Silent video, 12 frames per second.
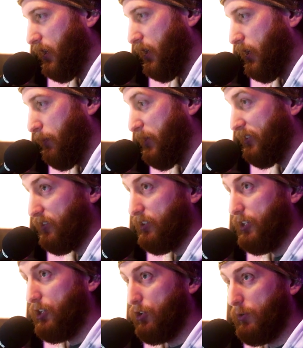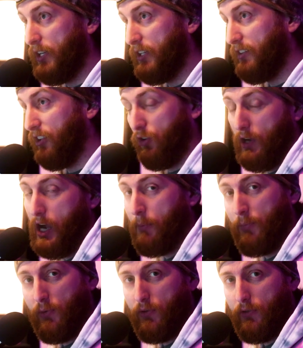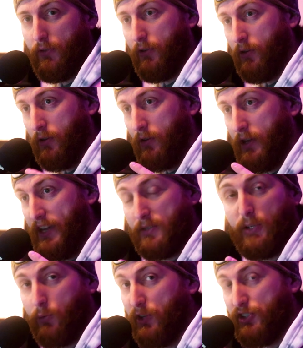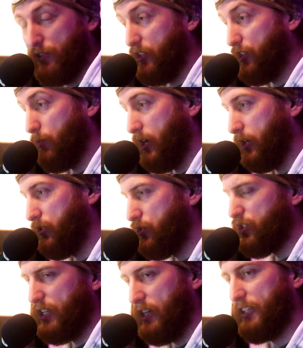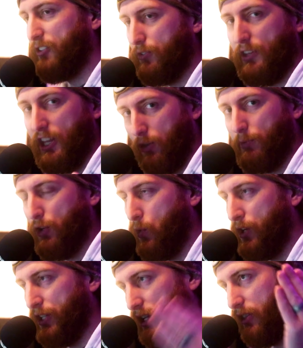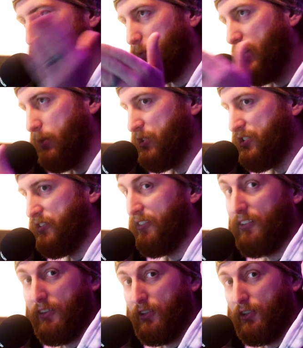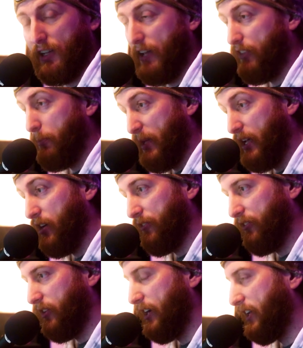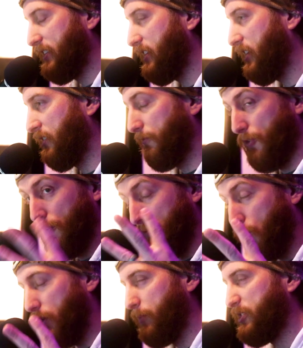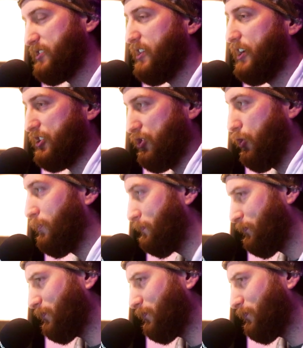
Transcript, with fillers: Uh, basically create the crop, the aspect ratio that you want. Usually I like to do that three to one. You get three images, and then you can have that payoff slide at the end for your four image slideshow.